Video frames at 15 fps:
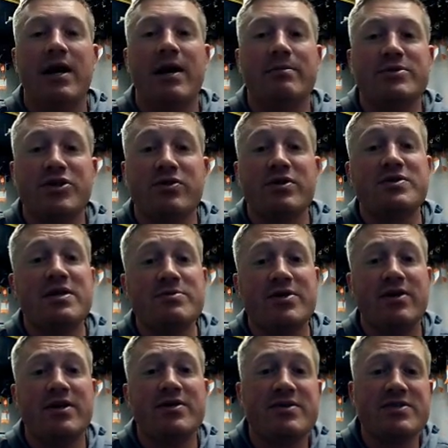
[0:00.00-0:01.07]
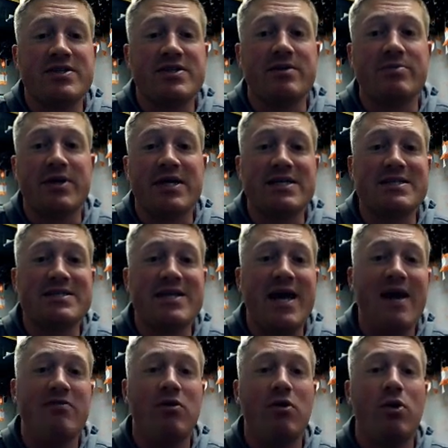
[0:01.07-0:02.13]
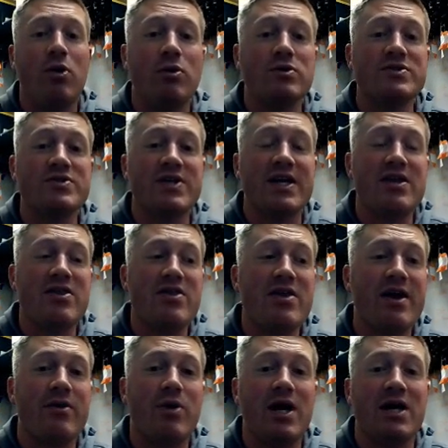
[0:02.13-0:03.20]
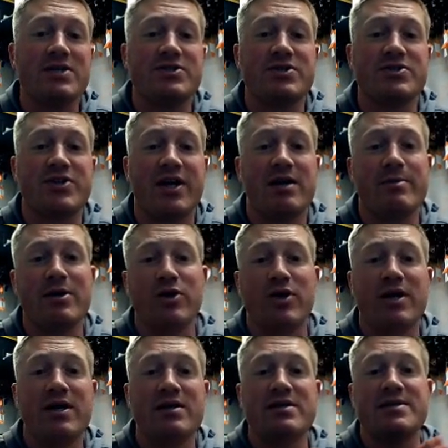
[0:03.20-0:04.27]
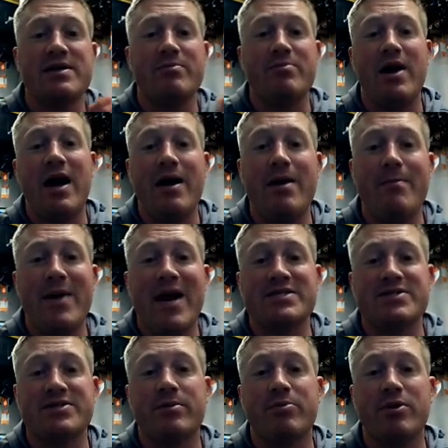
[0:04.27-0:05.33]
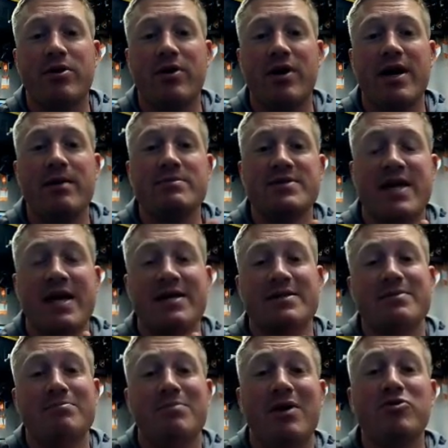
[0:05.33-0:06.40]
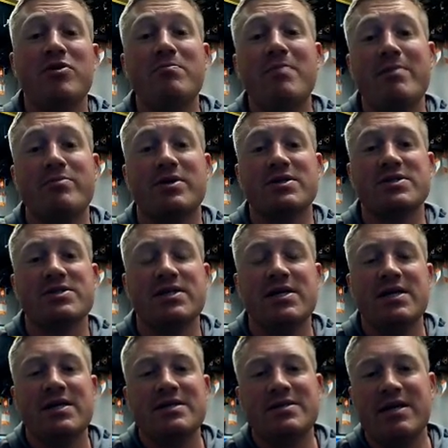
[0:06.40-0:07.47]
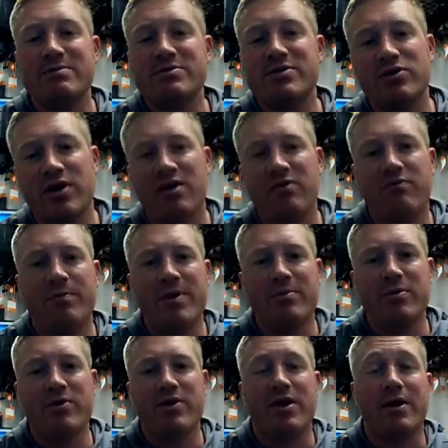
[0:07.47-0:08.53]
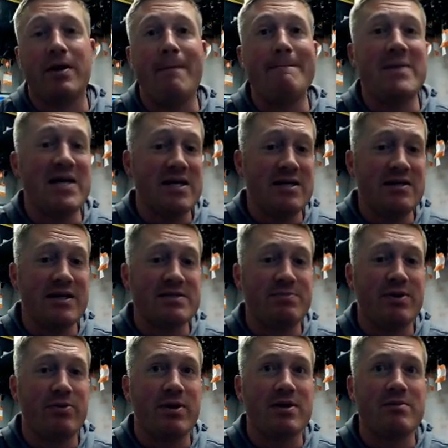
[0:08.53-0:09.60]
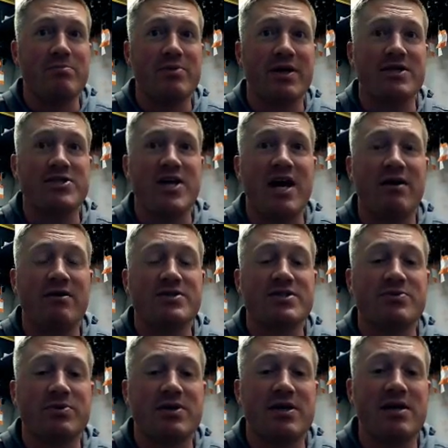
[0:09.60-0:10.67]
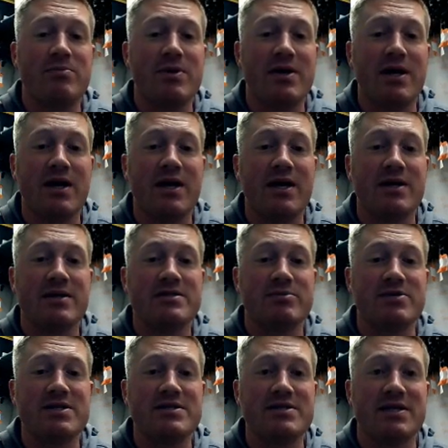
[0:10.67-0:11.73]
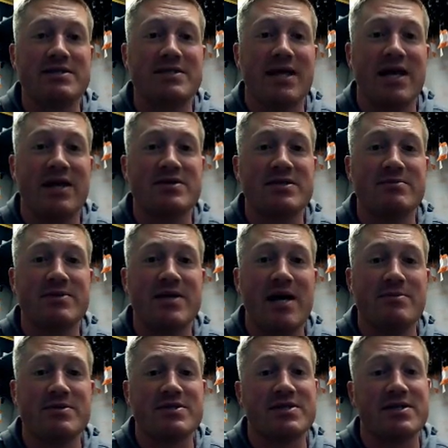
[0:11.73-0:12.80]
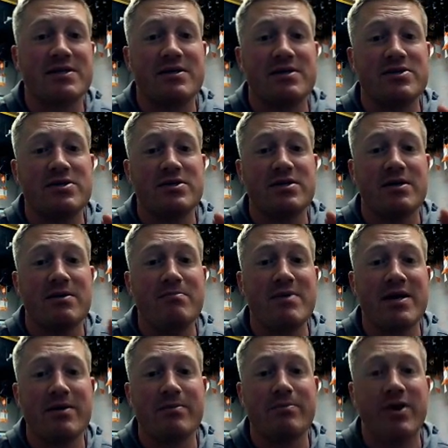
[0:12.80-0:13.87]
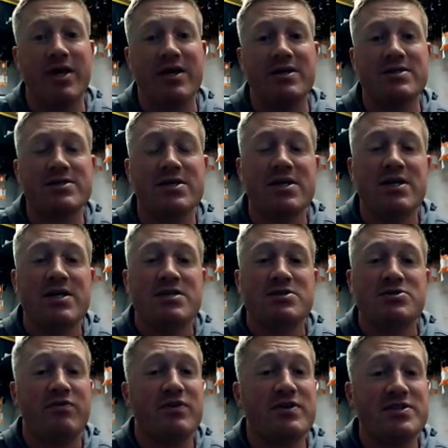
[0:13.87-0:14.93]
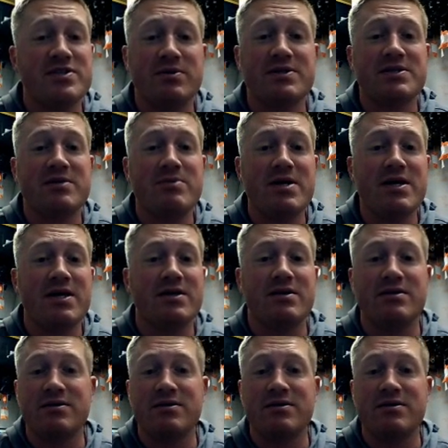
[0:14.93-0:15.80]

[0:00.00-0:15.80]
show the teams that you're interested, because as they have holes in their rosters, they're going to be looking to these ambassador programs and to monthly members. Teams are looking for people that are committed. That's been one of the big challenges with keeping some of these things together sometimes, committed players. So if you're someone that's committed,